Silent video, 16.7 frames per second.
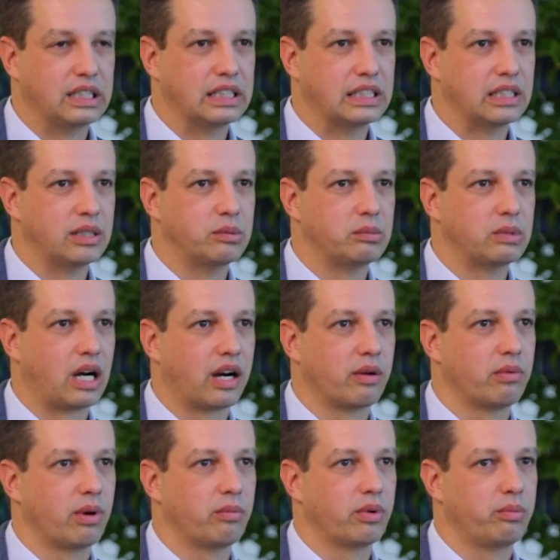I
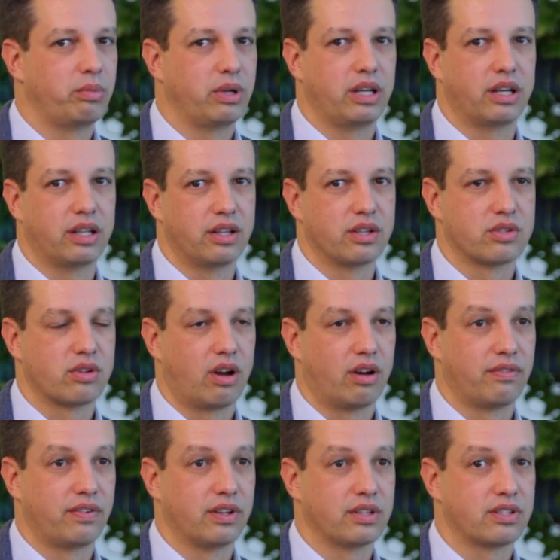remember being in this
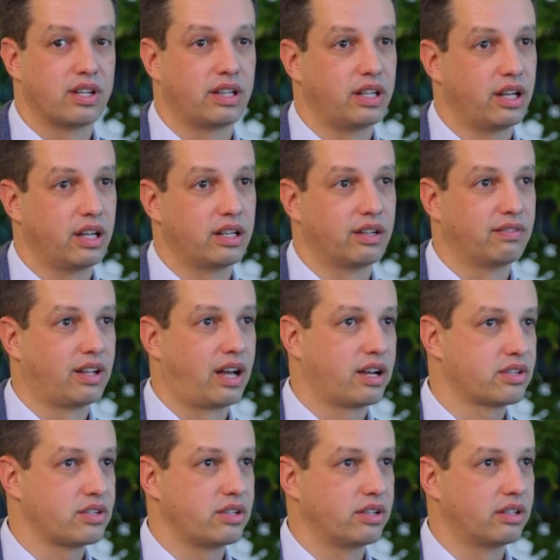office at the end of
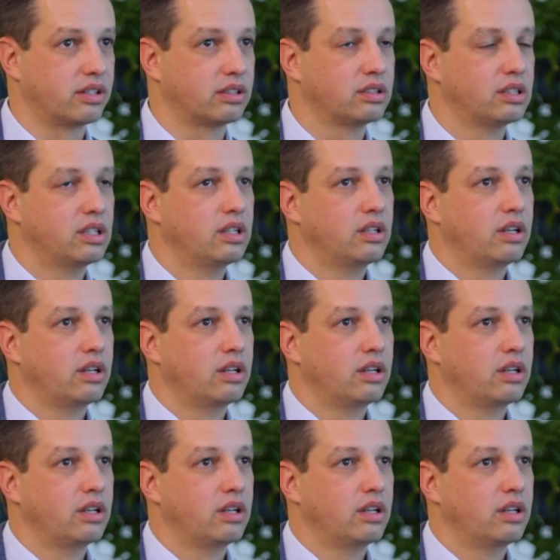last year,